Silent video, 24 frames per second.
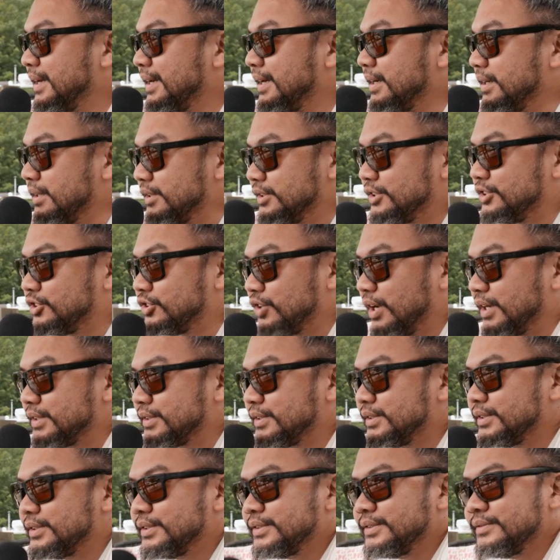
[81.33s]
is
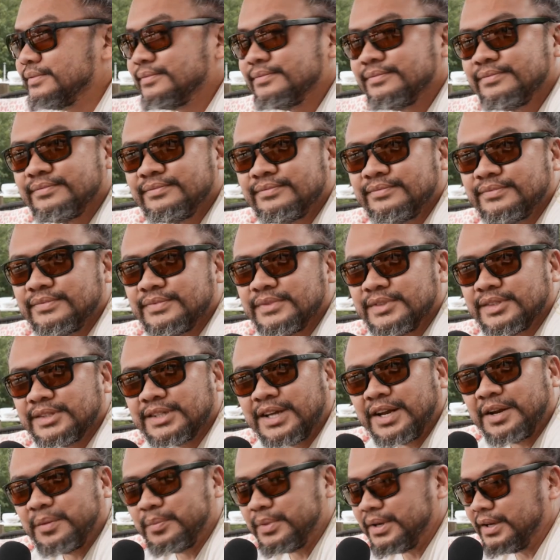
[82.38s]
trust. It's
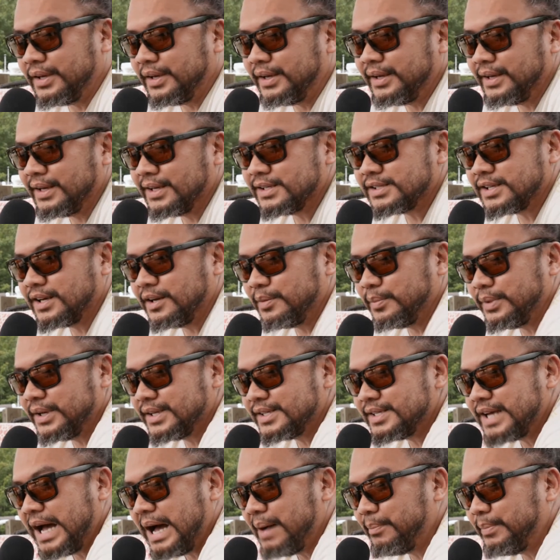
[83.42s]
gonna be a
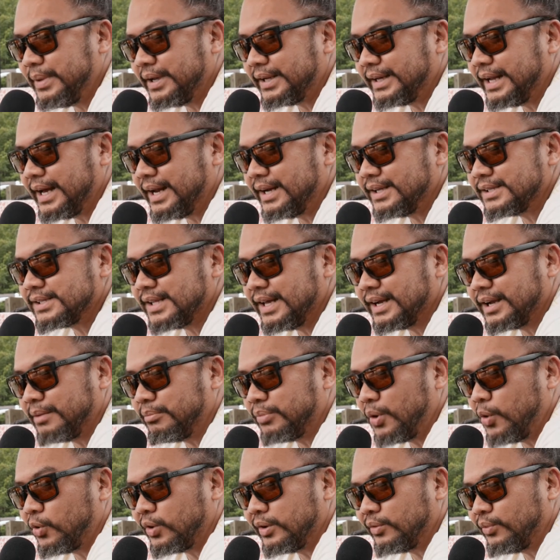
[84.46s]
topic that is like a
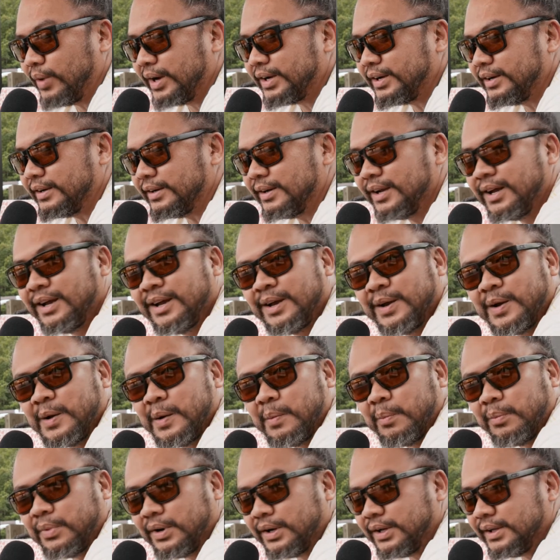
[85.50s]
broken record,
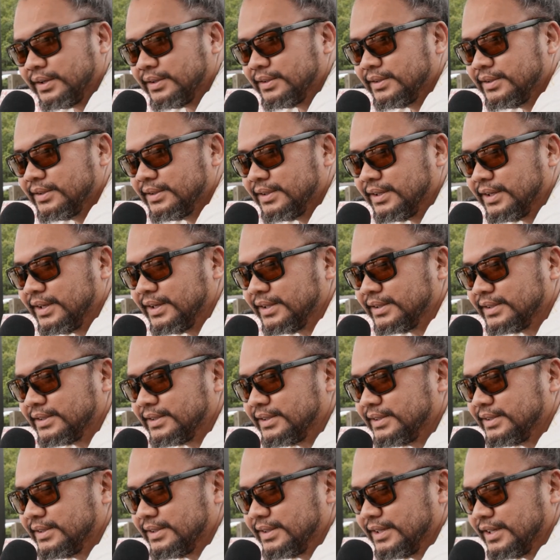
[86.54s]
but
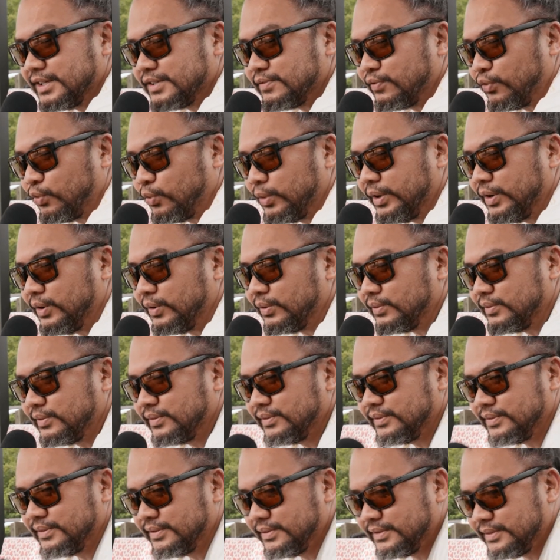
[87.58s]
it's for real.
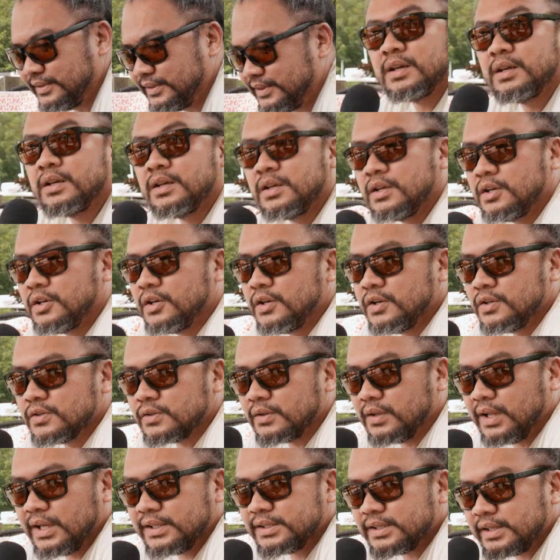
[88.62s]

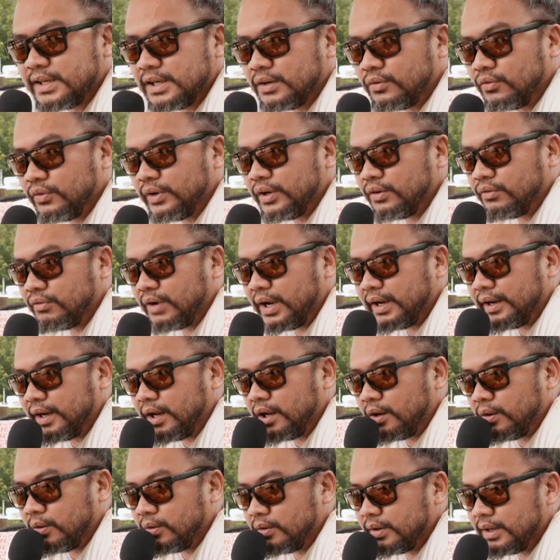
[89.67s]
So let's get real right
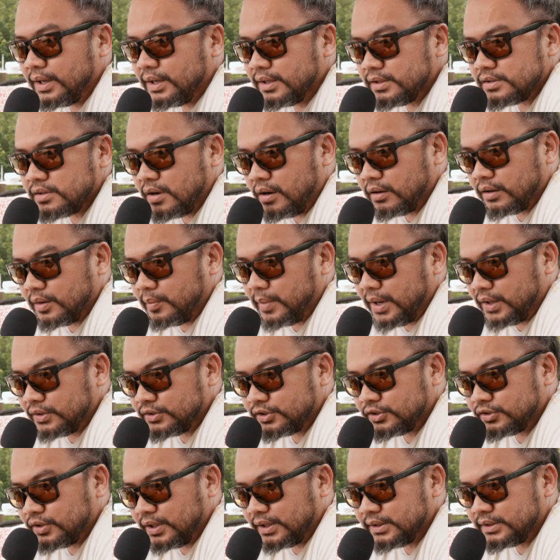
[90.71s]
now and talk about
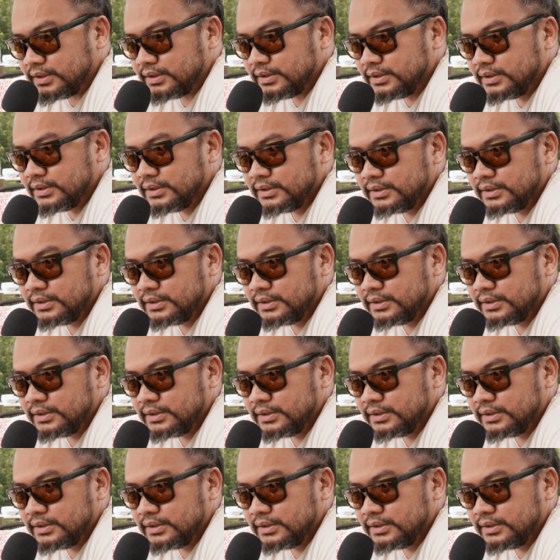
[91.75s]
stress.